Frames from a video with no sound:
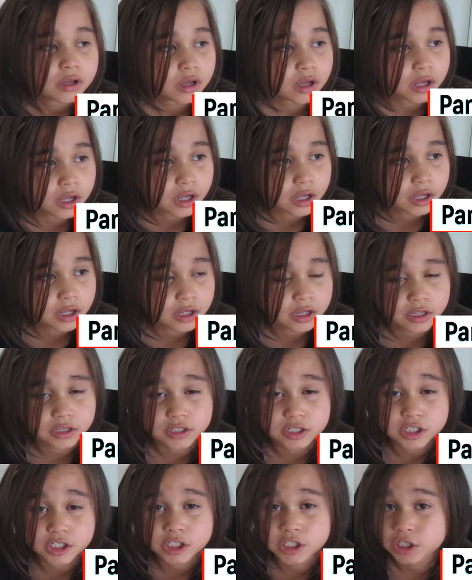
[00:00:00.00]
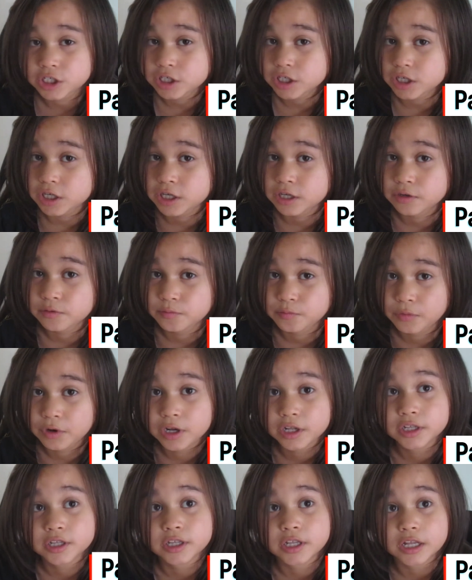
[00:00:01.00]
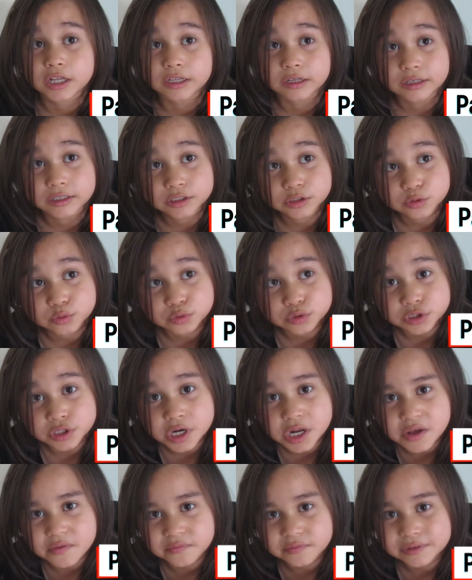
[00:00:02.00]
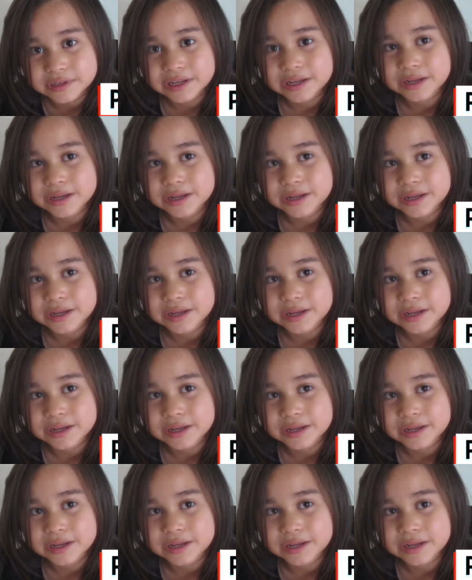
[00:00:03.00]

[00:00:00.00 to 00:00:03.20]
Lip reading: And when the dinosaurs lived,